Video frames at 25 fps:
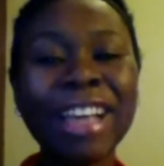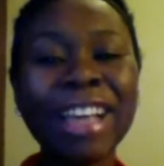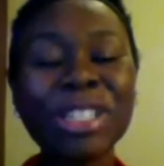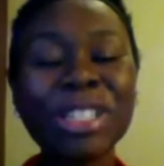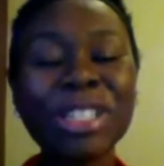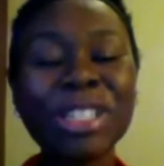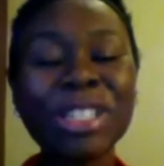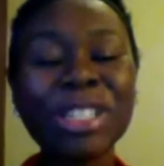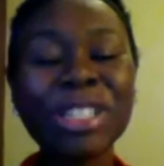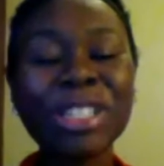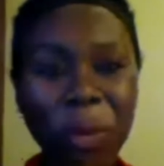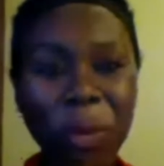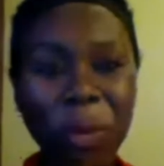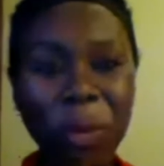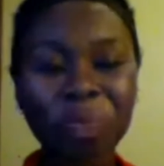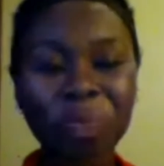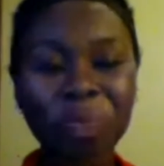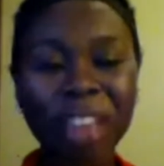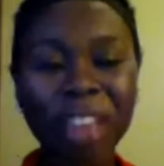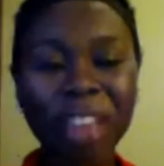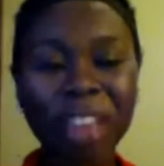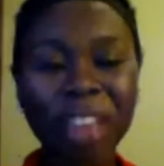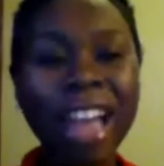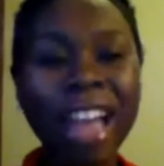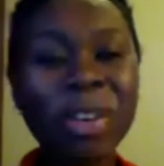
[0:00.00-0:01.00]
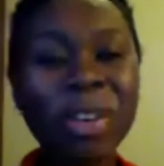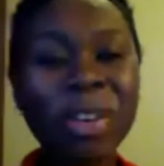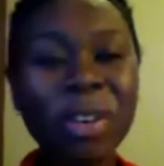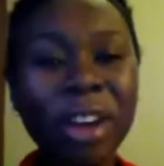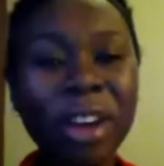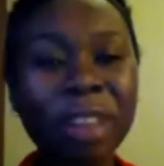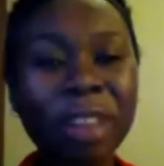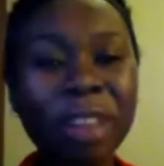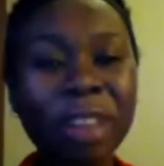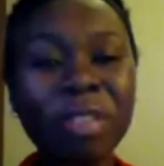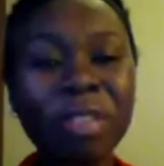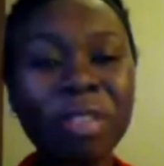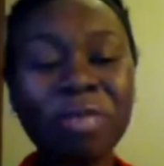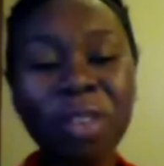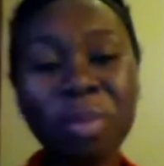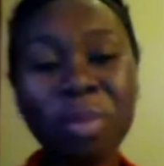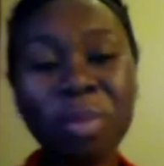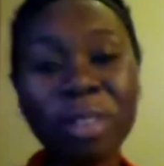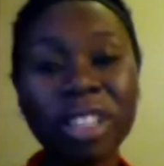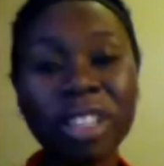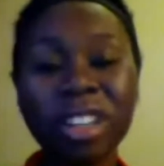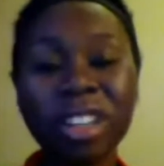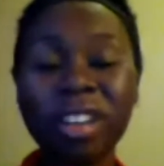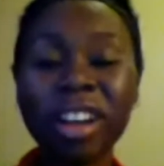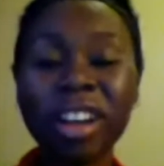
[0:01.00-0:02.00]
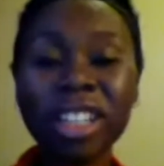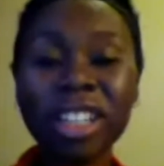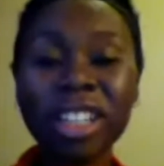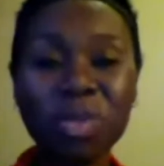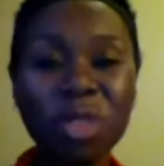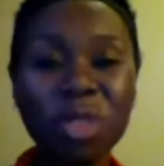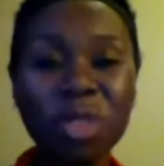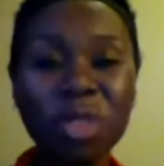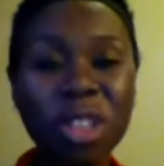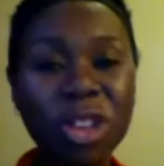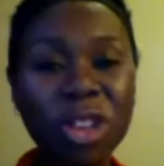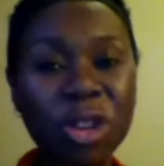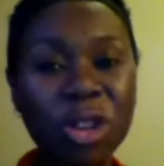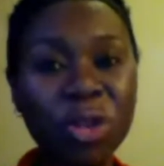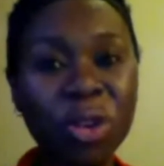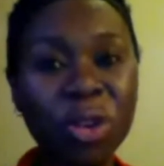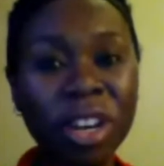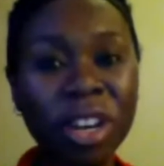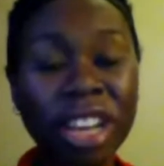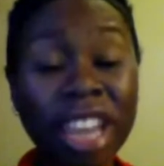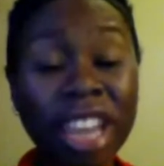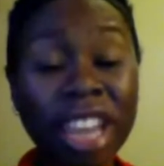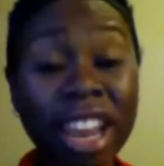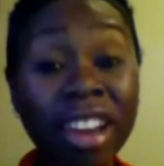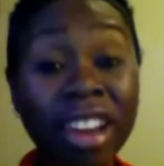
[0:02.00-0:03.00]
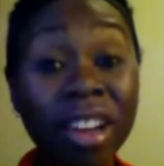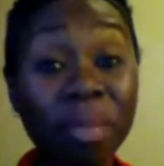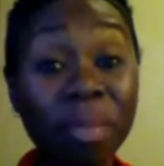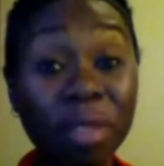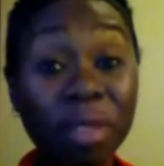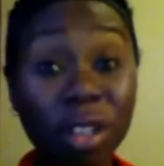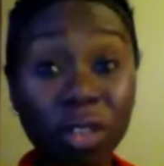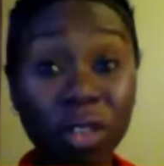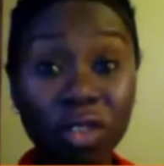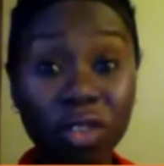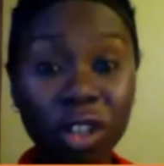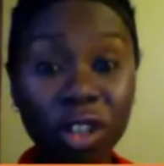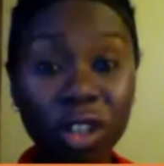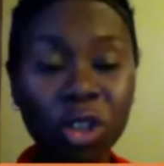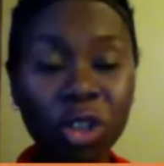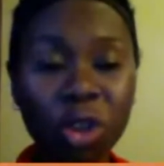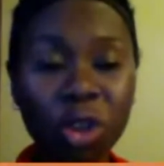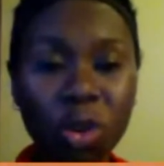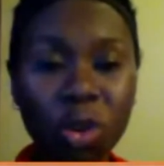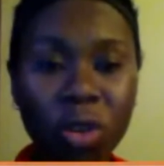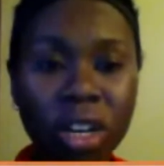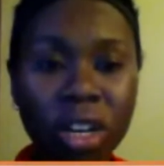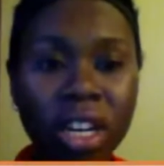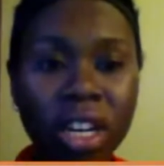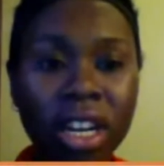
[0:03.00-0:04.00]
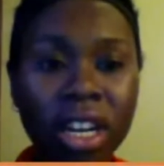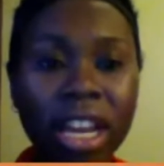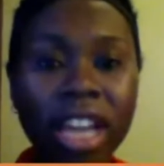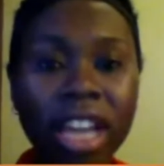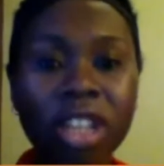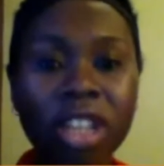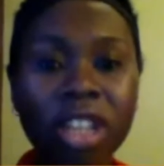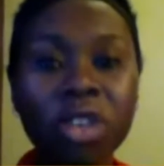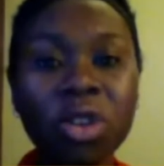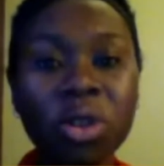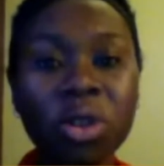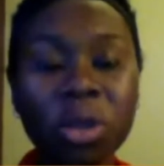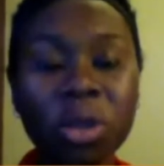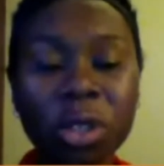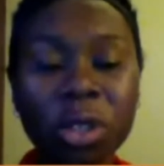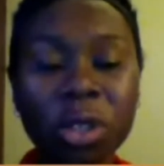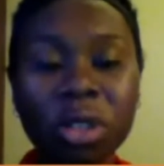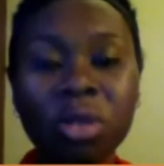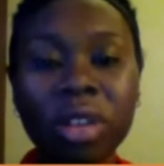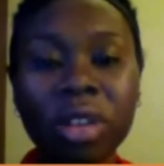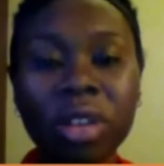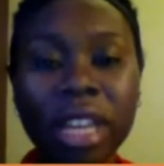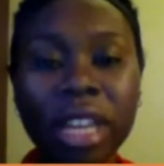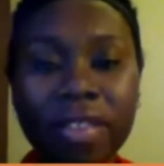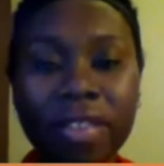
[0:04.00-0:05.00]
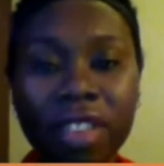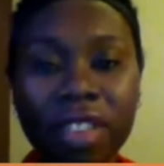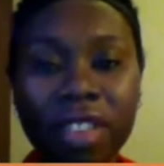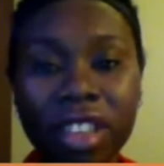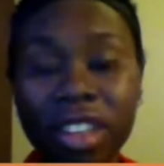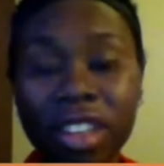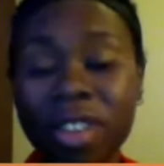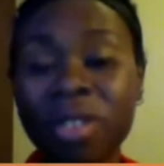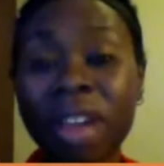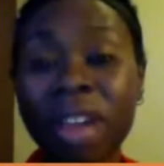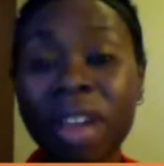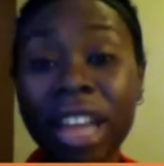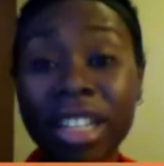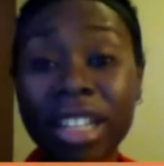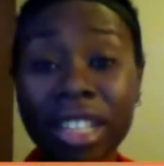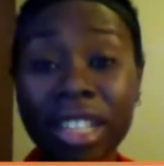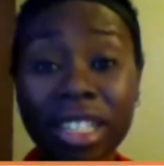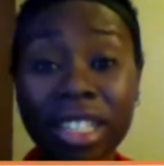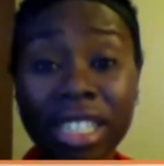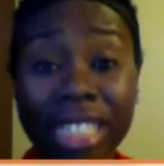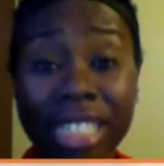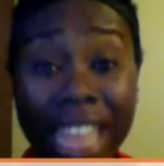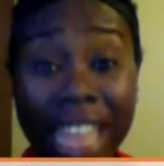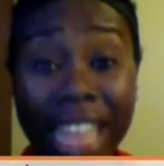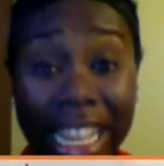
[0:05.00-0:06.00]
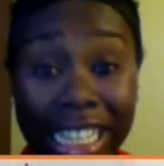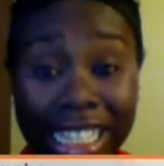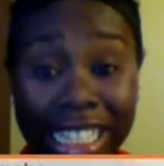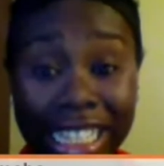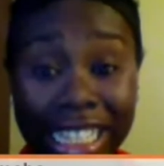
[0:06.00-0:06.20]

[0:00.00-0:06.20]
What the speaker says: So, I know, from interacting with you and hearing a bit of your story, that you used to live in the United States.